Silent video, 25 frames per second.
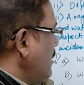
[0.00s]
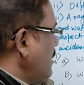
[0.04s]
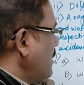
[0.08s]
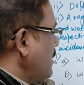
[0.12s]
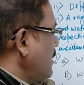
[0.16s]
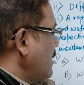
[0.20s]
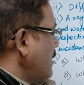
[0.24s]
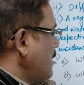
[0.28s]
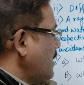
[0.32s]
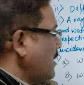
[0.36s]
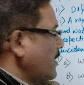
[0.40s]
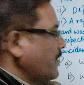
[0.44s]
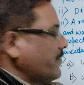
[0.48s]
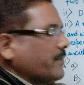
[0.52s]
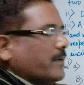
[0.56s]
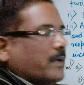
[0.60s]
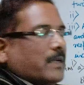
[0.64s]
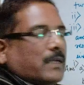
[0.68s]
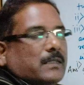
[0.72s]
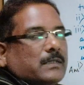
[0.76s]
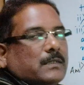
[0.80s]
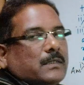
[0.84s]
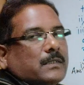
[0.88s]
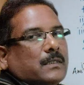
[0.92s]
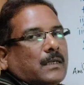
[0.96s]

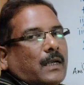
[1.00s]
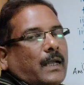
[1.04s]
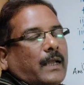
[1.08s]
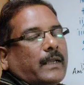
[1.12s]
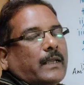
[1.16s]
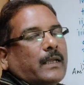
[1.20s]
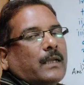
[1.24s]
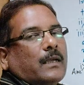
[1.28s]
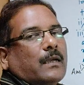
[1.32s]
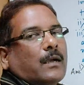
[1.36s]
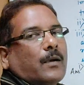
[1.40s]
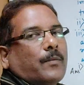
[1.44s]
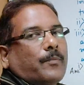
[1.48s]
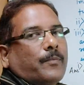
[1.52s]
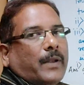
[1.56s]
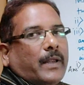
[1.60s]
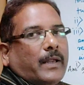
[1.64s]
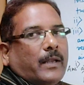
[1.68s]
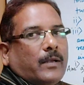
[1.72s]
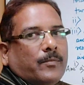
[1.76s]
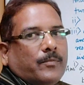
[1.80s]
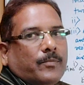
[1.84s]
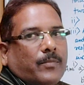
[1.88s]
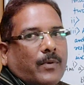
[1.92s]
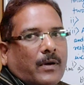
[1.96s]
after striking a
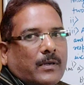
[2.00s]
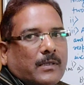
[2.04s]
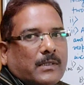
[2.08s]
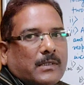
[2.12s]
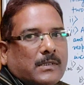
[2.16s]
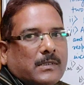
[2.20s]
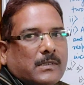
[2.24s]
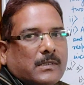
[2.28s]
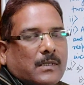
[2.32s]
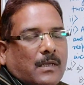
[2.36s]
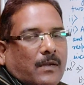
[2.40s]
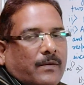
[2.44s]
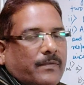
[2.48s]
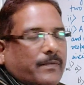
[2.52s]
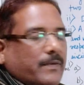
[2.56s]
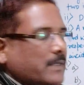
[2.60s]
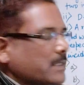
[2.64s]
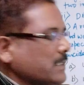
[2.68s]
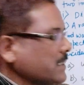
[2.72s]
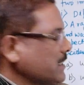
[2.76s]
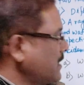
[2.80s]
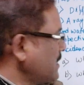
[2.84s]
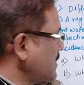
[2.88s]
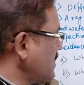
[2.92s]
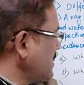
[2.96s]
plain polished
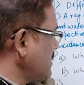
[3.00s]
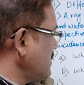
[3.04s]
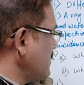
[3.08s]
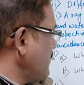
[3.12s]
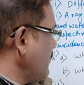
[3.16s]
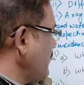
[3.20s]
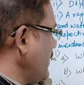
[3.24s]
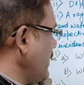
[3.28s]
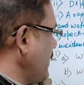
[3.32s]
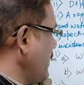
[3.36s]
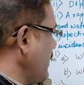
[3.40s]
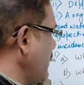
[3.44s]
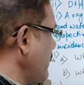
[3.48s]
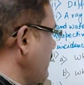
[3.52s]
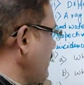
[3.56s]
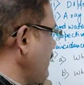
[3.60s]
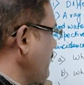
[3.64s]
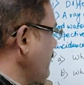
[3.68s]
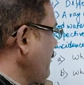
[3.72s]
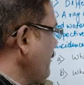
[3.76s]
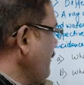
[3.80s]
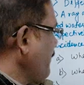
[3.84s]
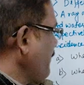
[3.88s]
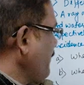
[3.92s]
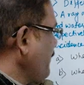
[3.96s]
surface such as mirror
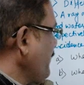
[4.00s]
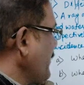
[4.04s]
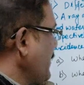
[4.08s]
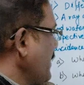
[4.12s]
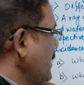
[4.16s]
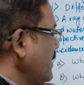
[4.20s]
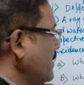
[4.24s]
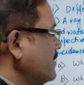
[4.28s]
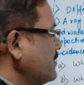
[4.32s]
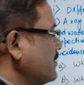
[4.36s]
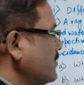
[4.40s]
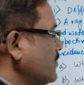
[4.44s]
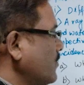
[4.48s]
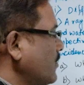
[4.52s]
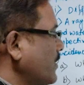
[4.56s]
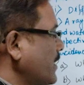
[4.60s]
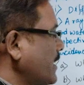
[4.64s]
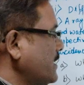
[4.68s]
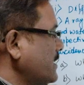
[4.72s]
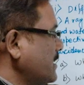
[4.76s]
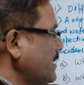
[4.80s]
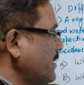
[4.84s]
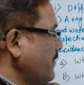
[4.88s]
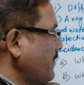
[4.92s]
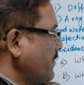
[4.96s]
is known
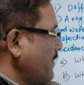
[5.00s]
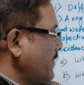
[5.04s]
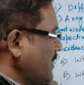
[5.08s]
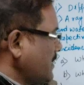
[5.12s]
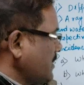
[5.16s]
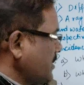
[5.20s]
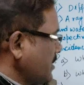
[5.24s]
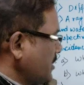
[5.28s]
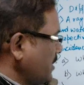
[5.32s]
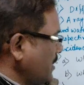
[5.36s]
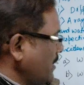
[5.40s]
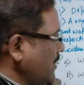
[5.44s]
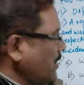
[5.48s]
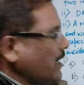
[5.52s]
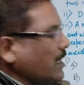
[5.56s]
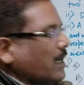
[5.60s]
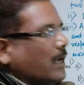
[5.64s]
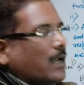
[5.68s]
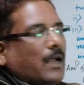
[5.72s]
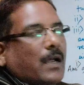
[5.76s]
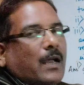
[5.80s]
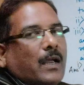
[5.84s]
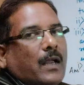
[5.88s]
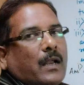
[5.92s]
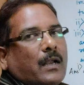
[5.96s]
as reflection.
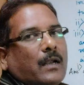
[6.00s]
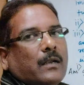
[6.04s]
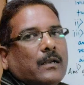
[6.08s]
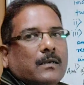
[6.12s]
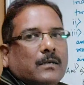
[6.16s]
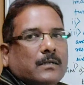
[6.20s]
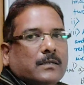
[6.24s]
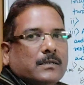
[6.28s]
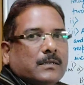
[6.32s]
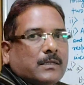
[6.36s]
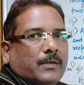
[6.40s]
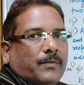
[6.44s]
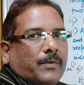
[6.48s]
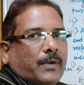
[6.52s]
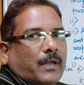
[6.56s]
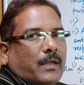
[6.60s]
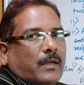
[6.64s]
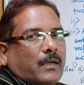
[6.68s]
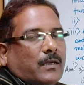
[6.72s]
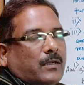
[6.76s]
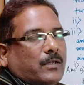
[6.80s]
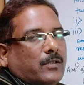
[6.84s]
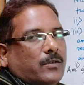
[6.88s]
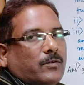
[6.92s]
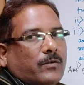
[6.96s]
And
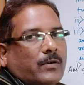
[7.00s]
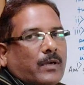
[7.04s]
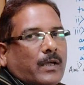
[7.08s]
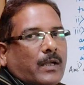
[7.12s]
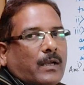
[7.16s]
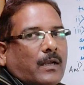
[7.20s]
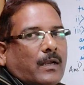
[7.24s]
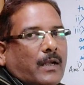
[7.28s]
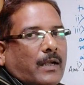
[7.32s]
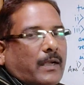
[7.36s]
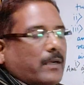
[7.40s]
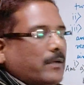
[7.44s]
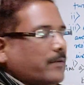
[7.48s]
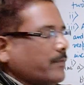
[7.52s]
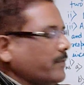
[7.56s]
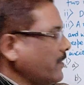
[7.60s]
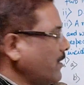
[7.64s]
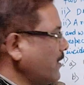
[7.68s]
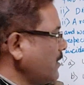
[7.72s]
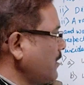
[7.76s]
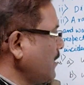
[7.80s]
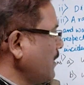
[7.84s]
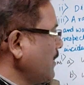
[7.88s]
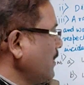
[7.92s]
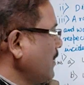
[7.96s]
similarly you can write
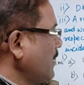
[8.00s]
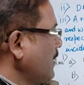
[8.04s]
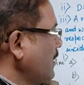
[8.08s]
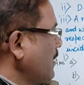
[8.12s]
for